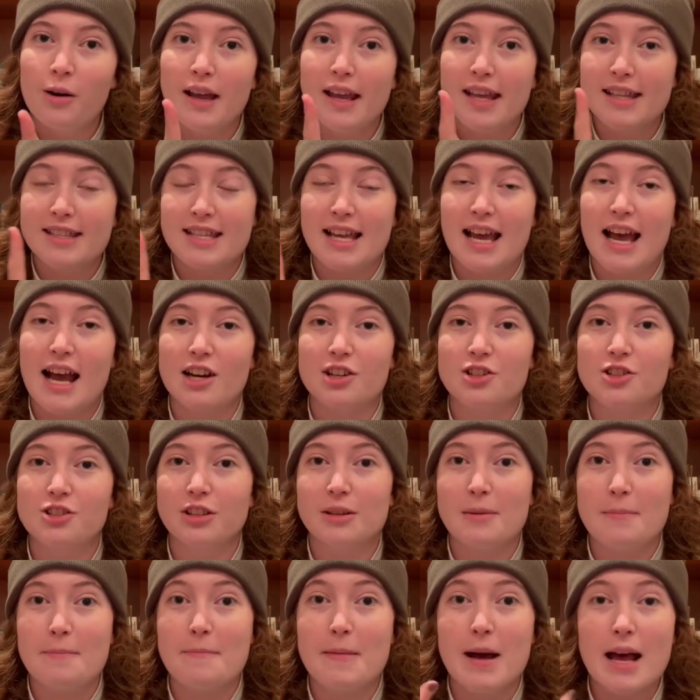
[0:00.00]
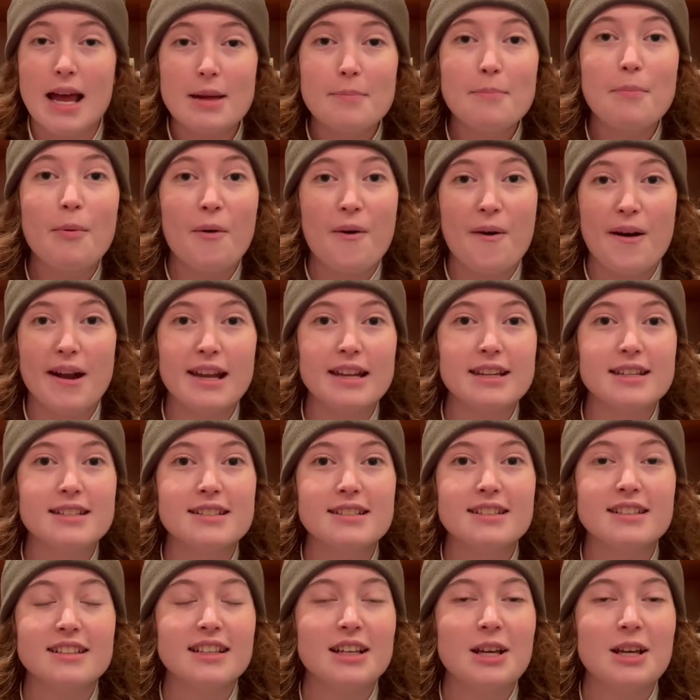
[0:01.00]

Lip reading: it's actually my point